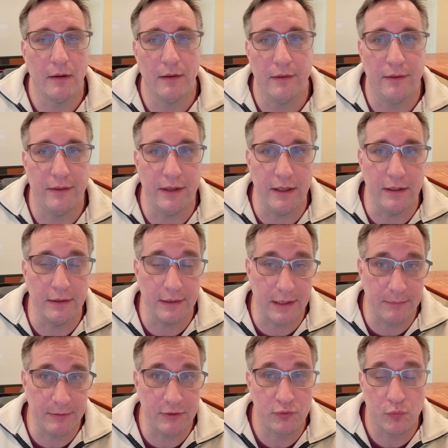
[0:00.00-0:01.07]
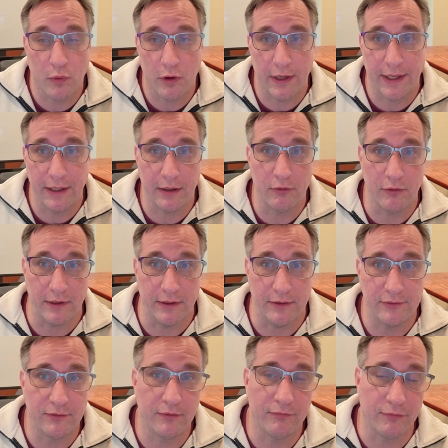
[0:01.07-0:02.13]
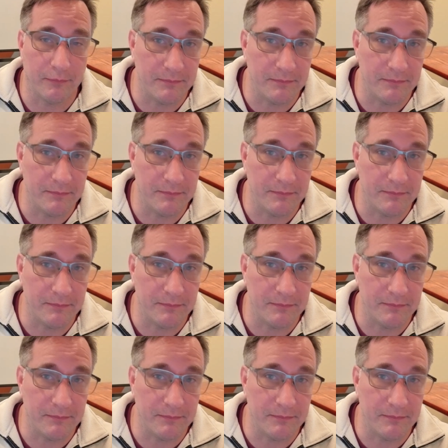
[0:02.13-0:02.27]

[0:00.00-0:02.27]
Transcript: The limits were increased from